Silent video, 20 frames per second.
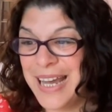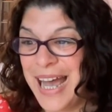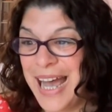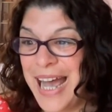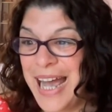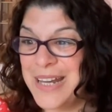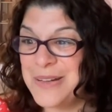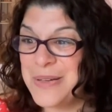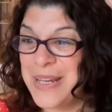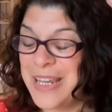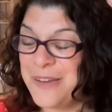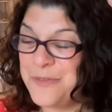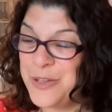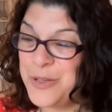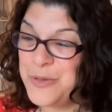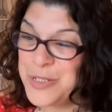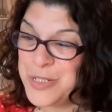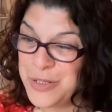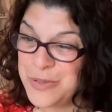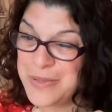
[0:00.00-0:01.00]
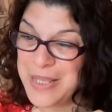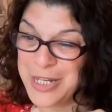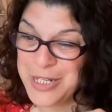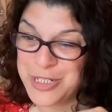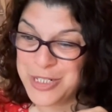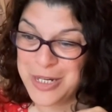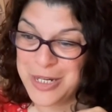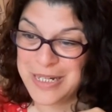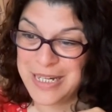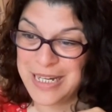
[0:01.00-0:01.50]
And if you do that
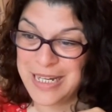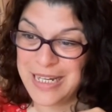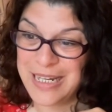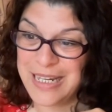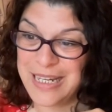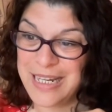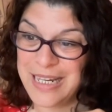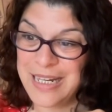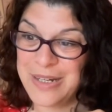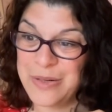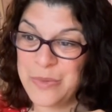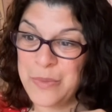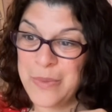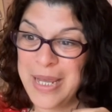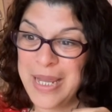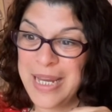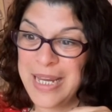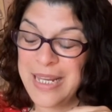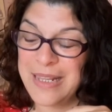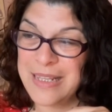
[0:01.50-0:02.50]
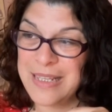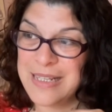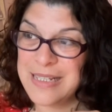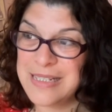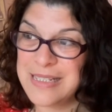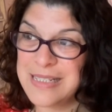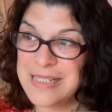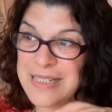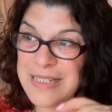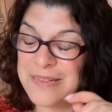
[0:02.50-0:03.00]
journey in a way
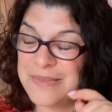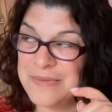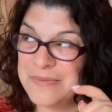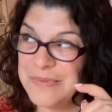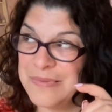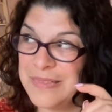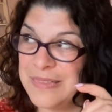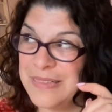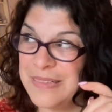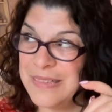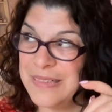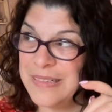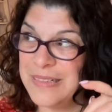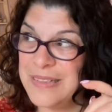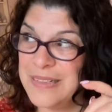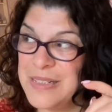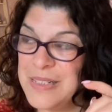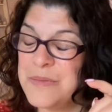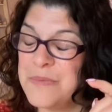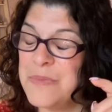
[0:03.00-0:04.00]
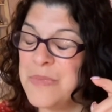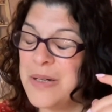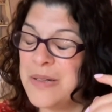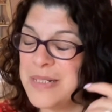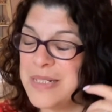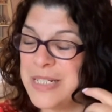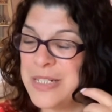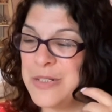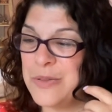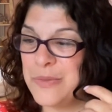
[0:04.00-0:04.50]
that's
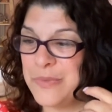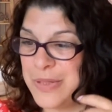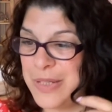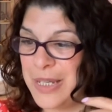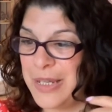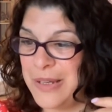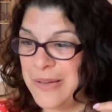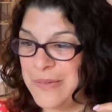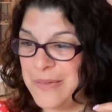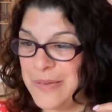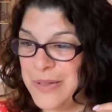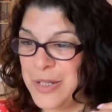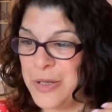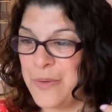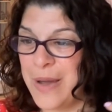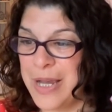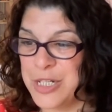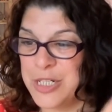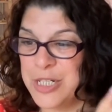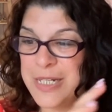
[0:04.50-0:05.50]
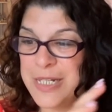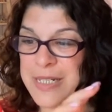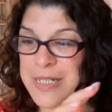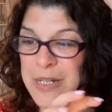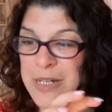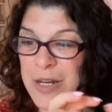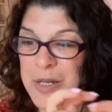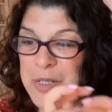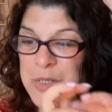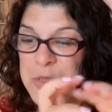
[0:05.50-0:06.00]
demanded of you, you actually
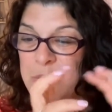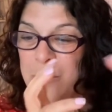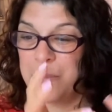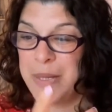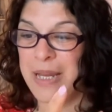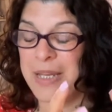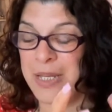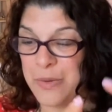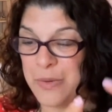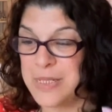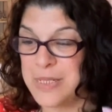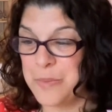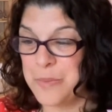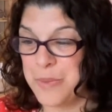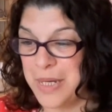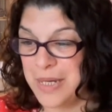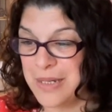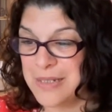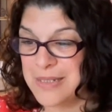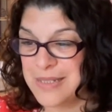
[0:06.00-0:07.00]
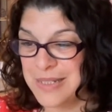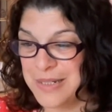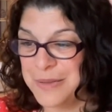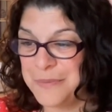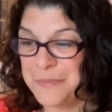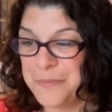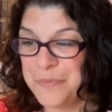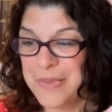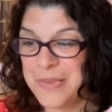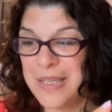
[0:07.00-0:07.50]
start to unpick you as a
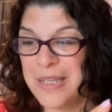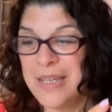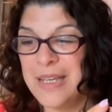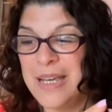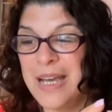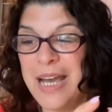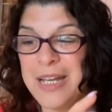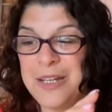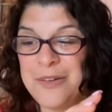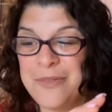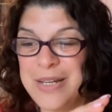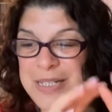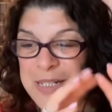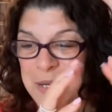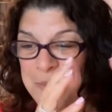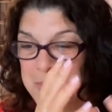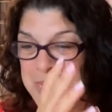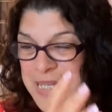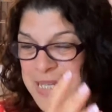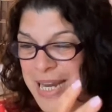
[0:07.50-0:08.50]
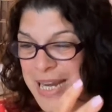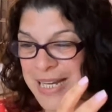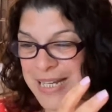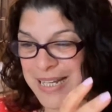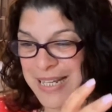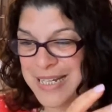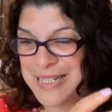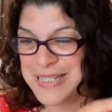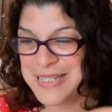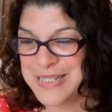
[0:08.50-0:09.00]
person. And the reason I'm
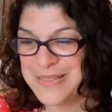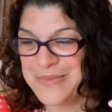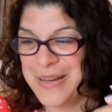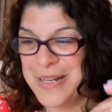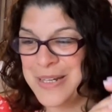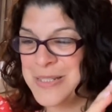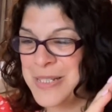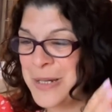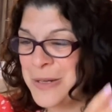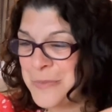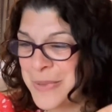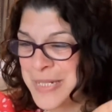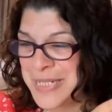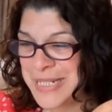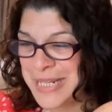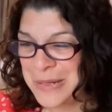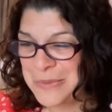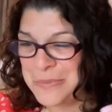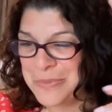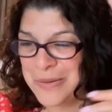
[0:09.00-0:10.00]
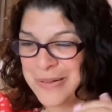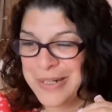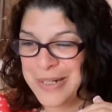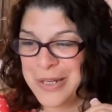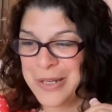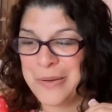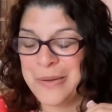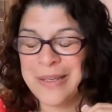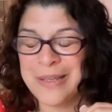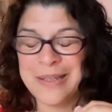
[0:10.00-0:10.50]
saying this, and it's a little bit deep, I
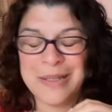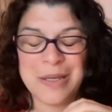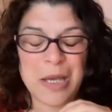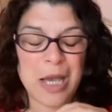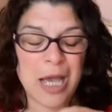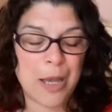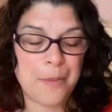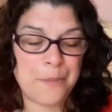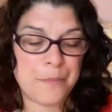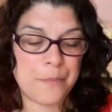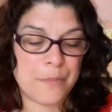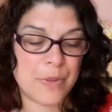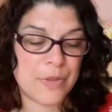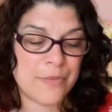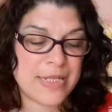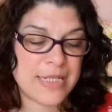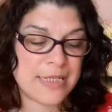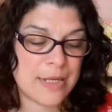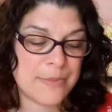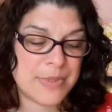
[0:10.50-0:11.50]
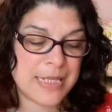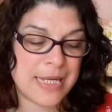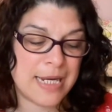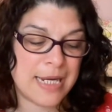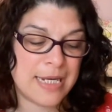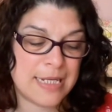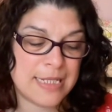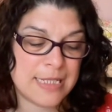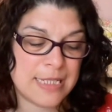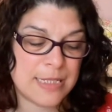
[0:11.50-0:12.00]
know, but the reason I'm
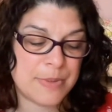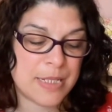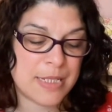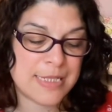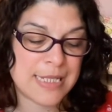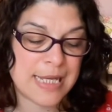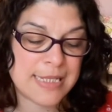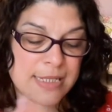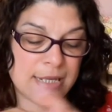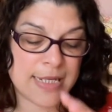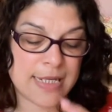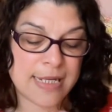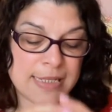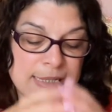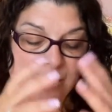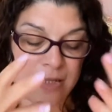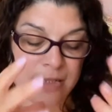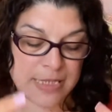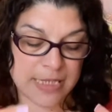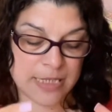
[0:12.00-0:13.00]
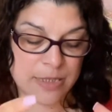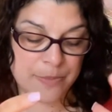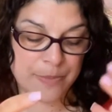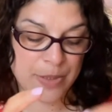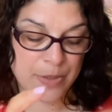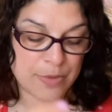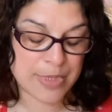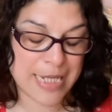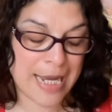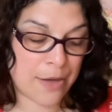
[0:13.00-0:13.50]
saying this is because as I then started to
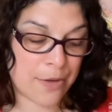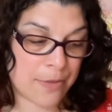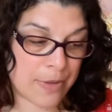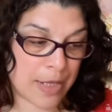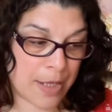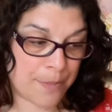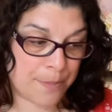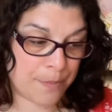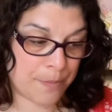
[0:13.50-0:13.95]
build out